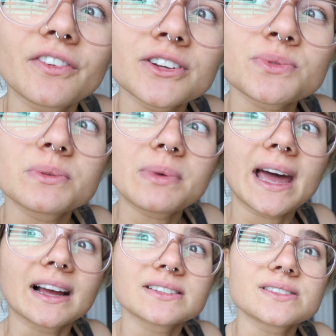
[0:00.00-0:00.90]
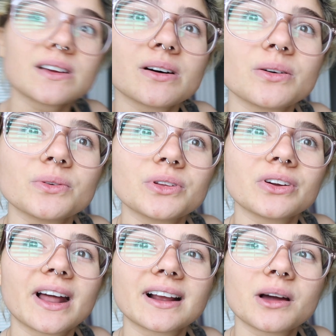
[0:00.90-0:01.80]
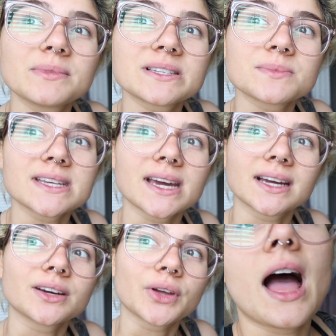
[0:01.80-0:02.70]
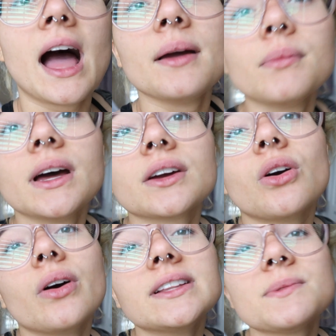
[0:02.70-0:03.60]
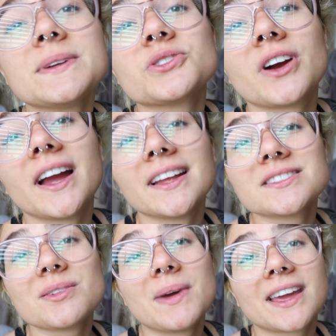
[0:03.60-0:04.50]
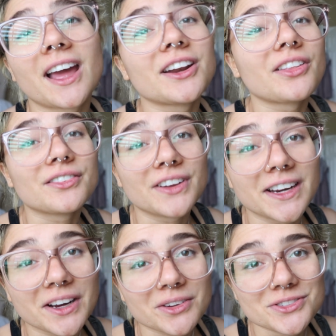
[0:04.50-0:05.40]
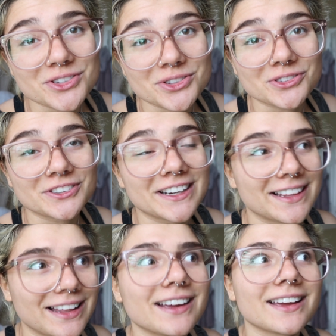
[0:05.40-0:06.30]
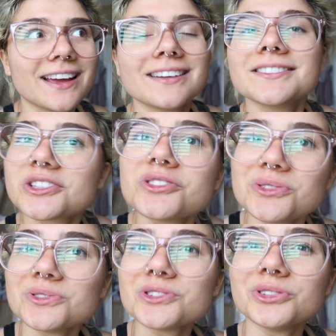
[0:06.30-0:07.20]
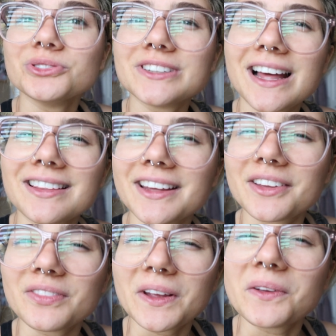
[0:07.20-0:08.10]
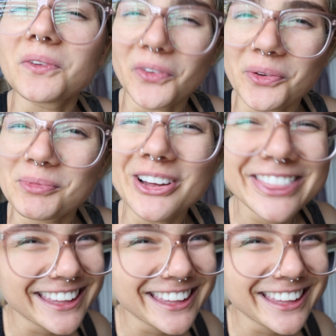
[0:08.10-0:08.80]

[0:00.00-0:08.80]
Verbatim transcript: first one back, so you gotta cut me some slack, I'm going to be trying to make another video soon, like soon soon, not like in like another month.